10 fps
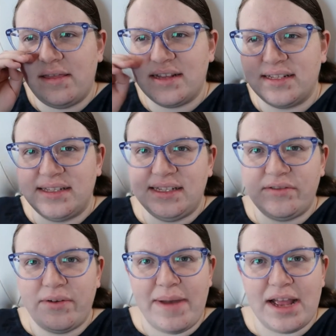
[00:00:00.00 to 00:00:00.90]
this
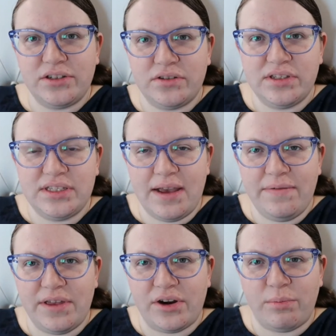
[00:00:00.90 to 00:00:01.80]
secret magical
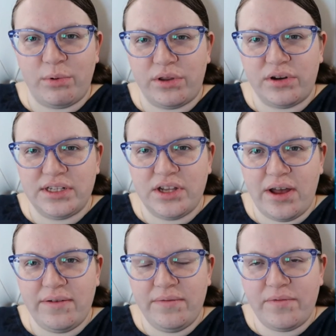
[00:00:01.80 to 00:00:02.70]
stuff that her brother has
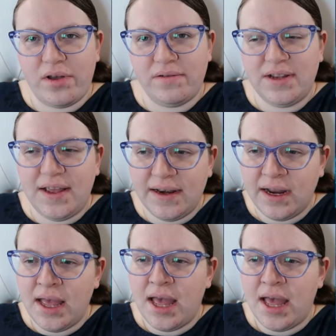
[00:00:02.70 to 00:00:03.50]
gotten involved in,